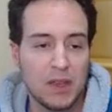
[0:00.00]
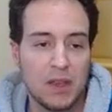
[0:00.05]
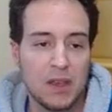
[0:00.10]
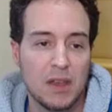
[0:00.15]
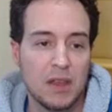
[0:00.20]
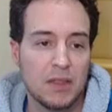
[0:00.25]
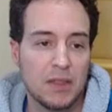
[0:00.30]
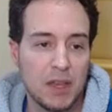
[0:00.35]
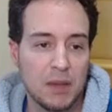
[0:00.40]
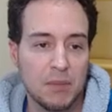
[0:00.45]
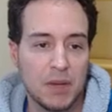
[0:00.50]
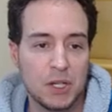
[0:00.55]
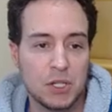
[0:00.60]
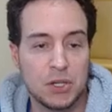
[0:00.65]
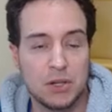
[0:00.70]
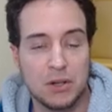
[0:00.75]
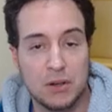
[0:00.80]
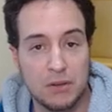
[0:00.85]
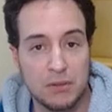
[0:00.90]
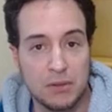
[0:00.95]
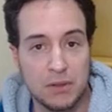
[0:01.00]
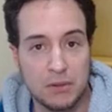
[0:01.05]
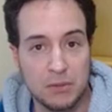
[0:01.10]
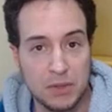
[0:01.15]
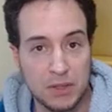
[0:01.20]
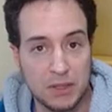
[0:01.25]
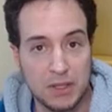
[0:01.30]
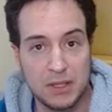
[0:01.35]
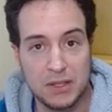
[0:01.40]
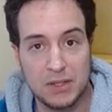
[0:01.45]
they measure the
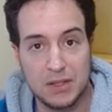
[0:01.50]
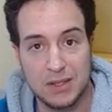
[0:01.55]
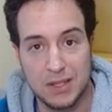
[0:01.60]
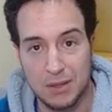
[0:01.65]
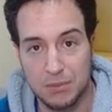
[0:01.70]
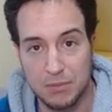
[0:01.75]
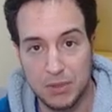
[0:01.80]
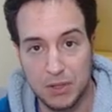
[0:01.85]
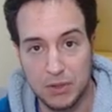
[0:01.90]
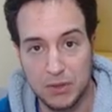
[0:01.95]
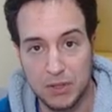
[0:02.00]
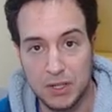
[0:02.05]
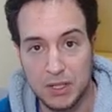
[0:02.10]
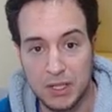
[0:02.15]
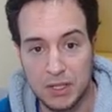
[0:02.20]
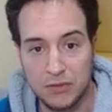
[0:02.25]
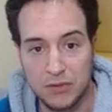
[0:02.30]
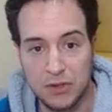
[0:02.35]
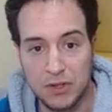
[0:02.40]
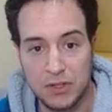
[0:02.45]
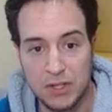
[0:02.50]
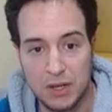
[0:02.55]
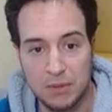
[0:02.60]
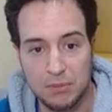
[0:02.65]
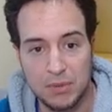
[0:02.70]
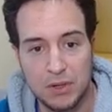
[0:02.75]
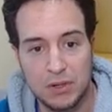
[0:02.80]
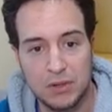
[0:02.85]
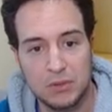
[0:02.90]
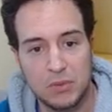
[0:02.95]
release tempo, the delivery
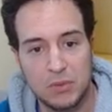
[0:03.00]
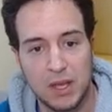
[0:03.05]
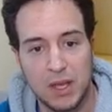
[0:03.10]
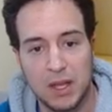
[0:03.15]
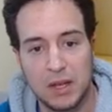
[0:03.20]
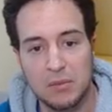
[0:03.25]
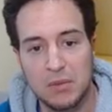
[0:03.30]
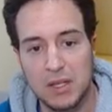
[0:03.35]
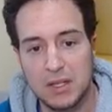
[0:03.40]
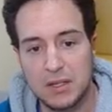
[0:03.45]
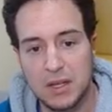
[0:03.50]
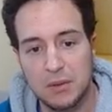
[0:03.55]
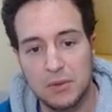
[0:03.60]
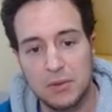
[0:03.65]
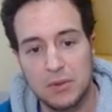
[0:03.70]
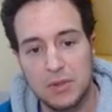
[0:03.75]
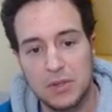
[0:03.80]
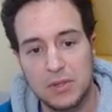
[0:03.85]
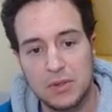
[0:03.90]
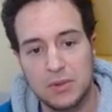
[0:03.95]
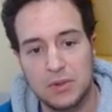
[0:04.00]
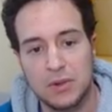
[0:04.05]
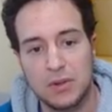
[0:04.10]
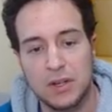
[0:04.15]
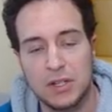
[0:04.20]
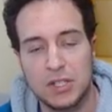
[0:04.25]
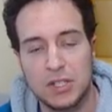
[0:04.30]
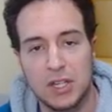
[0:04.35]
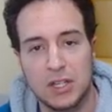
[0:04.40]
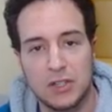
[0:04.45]
tempo, and mean time to restore
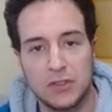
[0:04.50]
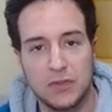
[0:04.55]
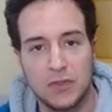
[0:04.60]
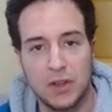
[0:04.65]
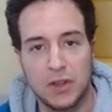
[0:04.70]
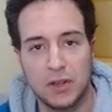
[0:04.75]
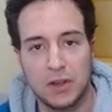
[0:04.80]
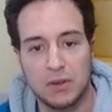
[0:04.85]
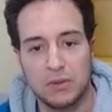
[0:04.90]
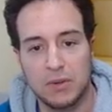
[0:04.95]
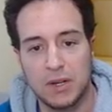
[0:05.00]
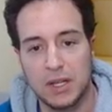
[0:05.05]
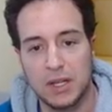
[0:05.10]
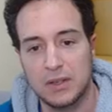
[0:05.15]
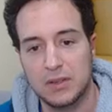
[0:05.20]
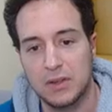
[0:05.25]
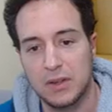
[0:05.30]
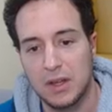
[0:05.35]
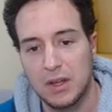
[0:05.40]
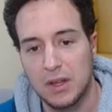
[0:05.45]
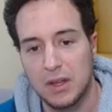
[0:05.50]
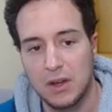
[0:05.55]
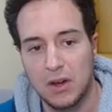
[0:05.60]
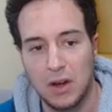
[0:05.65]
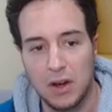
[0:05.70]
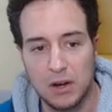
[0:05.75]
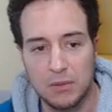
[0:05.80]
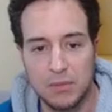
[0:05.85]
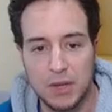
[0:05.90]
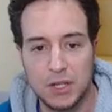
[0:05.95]
and change failure rate
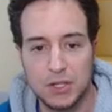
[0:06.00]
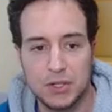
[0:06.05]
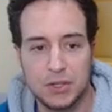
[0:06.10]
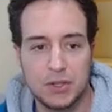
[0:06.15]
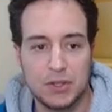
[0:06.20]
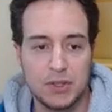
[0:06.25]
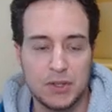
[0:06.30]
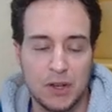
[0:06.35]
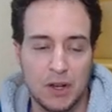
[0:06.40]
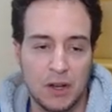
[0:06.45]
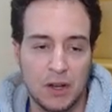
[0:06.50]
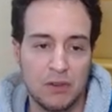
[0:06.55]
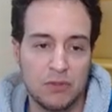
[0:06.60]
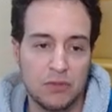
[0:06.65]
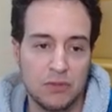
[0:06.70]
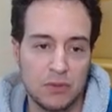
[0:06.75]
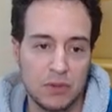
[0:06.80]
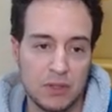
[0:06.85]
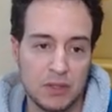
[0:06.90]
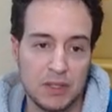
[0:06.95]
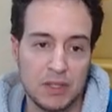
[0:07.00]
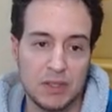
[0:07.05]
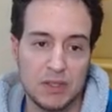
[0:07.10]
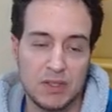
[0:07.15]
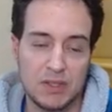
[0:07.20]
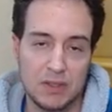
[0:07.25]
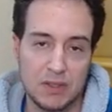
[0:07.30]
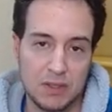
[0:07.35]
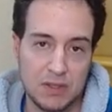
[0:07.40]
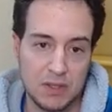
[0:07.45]
are measures of
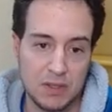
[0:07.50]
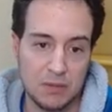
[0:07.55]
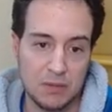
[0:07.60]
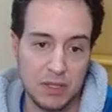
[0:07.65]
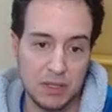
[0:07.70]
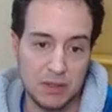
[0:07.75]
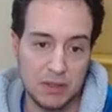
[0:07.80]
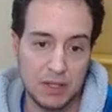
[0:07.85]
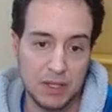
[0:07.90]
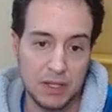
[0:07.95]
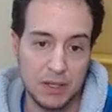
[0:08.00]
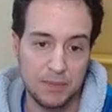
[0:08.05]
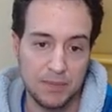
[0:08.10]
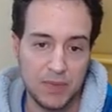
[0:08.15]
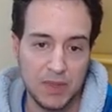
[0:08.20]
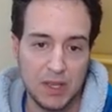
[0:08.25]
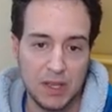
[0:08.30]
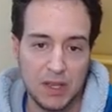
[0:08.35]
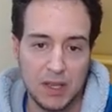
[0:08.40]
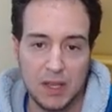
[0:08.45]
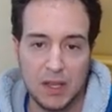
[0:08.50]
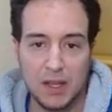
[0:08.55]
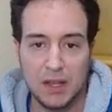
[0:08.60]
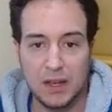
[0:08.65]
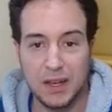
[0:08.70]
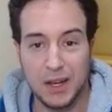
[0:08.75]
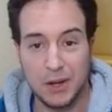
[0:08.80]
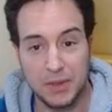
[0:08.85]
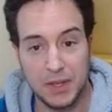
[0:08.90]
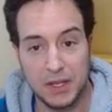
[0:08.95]
release stability.
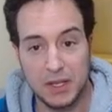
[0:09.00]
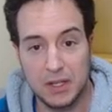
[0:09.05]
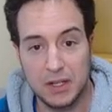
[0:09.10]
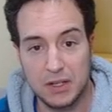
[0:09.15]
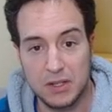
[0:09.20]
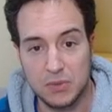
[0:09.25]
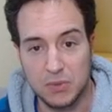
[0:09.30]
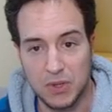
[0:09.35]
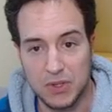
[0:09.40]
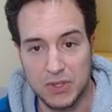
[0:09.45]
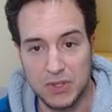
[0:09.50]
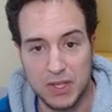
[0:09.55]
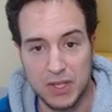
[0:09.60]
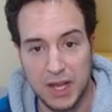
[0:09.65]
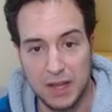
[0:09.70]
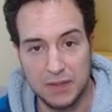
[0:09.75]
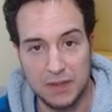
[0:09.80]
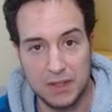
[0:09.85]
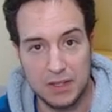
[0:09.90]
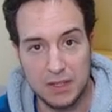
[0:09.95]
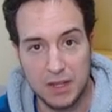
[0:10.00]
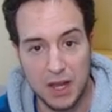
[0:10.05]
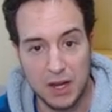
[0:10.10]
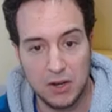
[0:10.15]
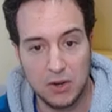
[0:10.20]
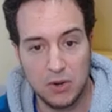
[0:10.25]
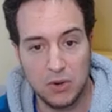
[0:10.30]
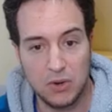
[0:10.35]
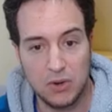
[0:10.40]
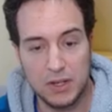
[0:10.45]
Now what they did is once they had these
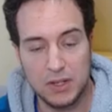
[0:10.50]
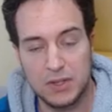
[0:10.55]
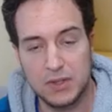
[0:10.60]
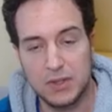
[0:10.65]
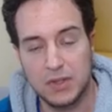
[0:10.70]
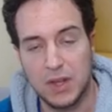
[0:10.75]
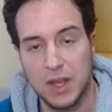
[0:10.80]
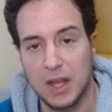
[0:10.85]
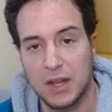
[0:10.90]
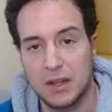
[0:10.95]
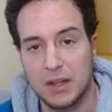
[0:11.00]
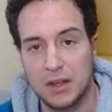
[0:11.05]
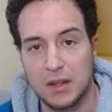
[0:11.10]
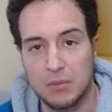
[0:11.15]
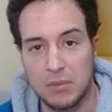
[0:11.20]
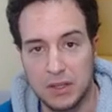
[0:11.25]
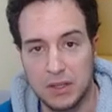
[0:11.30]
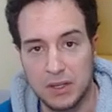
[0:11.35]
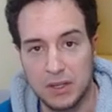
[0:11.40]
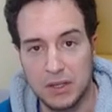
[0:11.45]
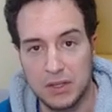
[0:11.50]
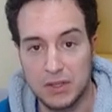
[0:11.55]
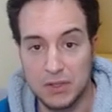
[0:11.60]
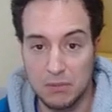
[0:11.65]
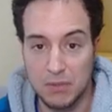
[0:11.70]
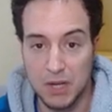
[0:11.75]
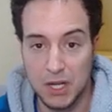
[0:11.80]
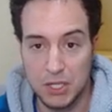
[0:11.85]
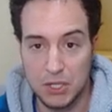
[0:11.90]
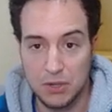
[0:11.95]
categories and an ability to
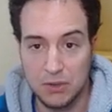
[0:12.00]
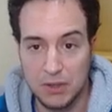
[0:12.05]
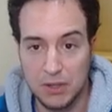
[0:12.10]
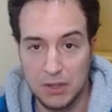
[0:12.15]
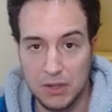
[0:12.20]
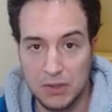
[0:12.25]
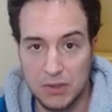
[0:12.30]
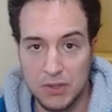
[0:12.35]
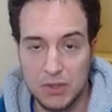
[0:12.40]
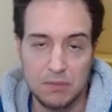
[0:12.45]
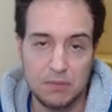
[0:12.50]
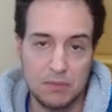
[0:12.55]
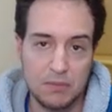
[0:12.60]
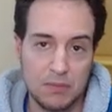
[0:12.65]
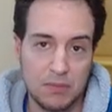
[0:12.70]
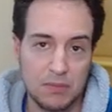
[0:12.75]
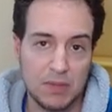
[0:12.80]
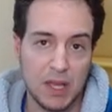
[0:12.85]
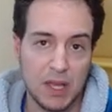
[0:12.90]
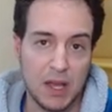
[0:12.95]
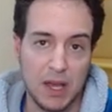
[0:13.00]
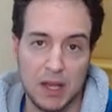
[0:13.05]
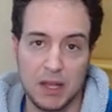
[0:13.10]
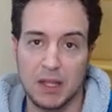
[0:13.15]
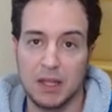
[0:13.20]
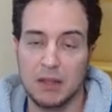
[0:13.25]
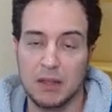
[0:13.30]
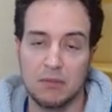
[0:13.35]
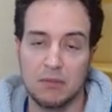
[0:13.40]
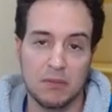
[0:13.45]
measure these, they had
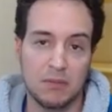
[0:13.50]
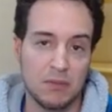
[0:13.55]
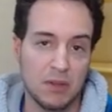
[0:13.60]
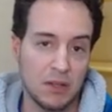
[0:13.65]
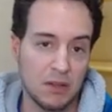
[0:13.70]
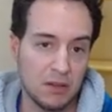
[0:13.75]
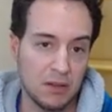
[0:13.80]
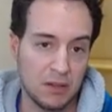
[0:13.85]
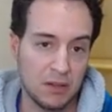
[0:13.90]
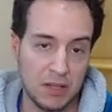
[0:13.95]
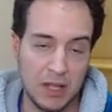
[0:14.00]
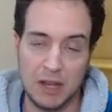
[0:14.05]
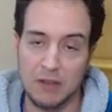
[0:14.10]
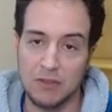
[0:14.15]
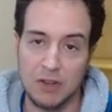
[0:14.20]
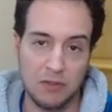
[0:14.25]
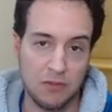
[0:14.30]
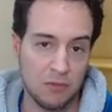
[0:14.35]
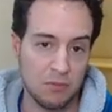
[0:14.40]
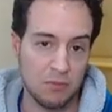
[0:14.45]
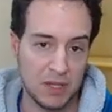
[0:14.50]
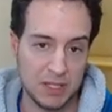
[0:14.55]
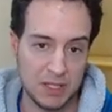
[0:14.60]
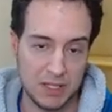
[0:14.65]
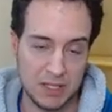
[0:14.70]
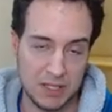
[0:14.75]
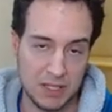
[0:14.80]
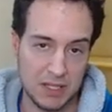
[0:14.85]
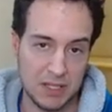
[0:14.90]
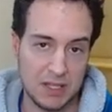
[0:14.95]
a lot of different
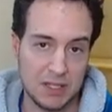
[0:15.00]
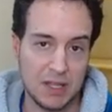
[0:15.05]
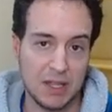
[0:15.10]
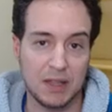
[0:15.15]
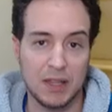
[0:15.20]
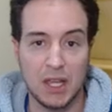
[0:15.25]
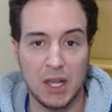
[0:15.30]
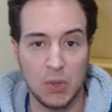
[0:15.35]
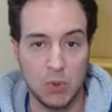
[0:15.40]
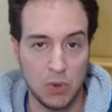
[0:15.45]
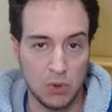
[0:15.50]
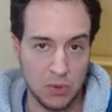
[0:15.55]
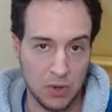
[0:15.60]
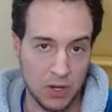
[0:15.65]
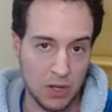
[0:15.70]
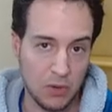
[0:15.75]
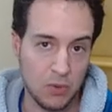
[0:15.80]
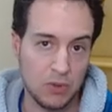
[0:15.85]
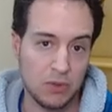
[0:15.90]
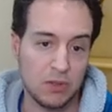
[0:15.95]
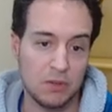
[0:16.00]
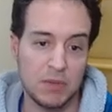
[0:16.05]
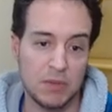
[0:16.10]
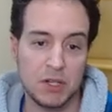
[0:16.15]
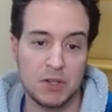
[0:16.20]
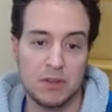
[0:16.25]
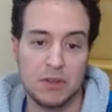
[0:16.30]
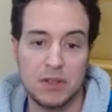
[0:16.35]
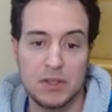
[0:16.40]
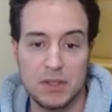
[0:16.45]
businesses that they were working with to
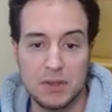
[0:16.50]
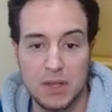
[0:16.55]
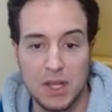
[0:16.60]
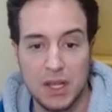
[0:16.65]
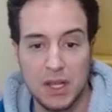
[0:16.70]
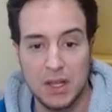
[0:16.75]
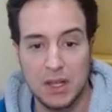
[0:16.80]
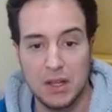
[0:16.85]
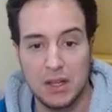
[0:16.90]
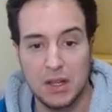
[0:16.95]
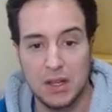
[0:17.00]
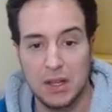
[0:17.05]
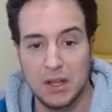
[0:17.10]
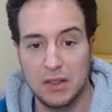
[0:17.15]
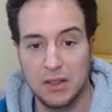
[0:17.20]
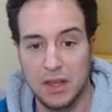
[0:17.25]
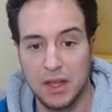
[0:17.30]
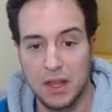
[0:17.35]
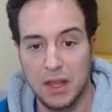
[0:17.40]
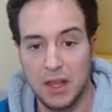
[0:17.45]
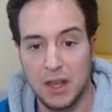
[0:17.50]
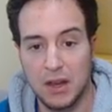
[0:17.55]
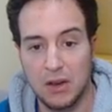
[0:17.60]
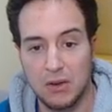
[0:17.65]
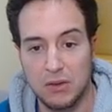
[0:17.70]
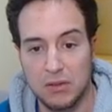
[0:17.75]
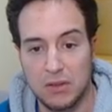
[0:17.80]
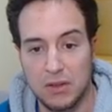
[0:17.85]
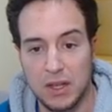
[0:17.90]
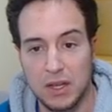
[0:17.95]
measure this. They
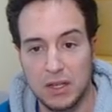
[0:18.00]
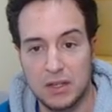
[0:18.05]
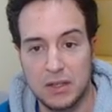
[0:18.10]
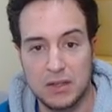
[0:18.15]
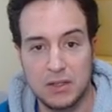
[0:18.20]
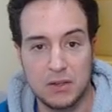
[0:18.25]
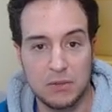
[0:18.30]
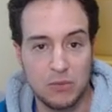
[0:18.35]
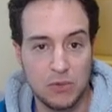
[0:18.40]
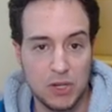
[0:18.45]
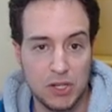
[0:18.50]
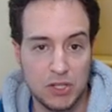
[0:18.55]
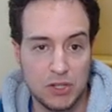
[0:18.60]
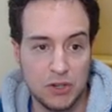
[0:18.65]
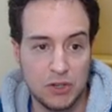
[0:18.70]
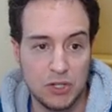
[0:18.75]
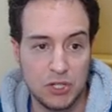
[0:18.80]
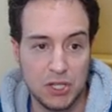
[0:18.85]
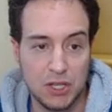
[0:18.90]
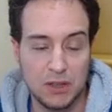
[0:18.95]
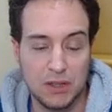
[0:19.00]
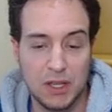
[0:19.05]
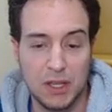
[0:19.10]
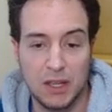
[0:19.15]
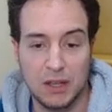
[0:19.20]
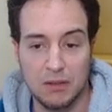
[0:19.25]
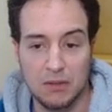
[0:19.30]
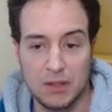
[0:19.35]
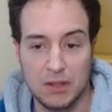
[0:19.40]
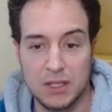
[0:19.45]
did some research and
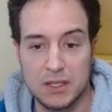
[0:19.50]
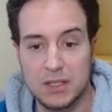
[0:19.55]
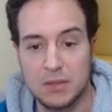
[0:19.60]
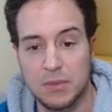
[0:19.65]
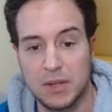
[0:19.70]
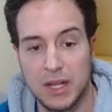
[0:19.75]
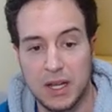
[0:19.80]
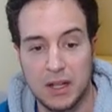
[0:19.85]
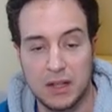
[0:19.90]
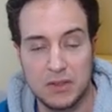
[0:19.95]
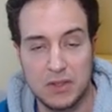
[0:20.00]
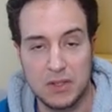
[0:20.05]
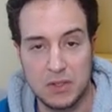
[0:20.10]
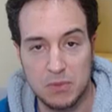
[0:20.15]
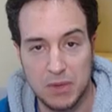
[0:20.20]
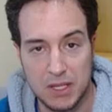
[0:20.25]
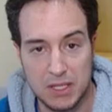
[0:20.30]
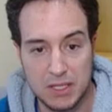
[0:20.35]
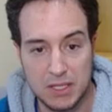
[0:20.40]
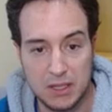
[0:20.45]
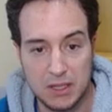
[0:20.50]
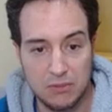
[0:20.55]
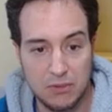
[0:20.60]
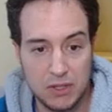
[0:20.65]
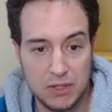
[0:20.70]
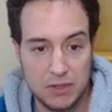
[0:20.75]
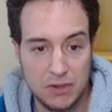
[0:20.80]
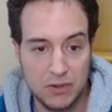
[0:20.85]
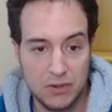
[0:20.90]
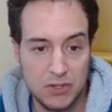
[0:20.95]
they did some analysis based on the
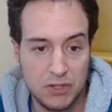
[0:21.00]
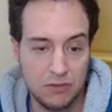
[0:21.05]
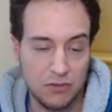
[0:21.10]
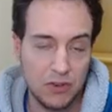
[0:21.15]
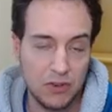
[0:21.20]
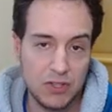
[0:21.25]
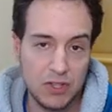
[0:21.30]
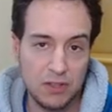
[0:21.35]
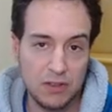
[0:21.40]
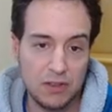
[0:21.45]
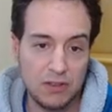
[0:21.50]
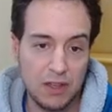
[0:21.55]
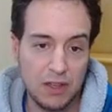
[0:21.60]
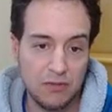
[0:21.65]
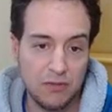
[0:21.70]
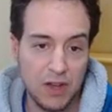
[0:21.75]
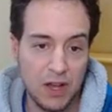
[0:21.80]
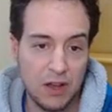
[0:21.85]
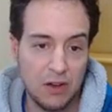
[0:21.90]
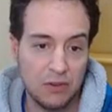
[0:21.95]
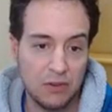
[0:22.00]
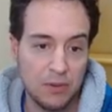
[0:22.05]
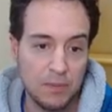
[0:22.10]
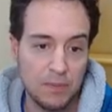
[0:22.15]
research. The first thing that they found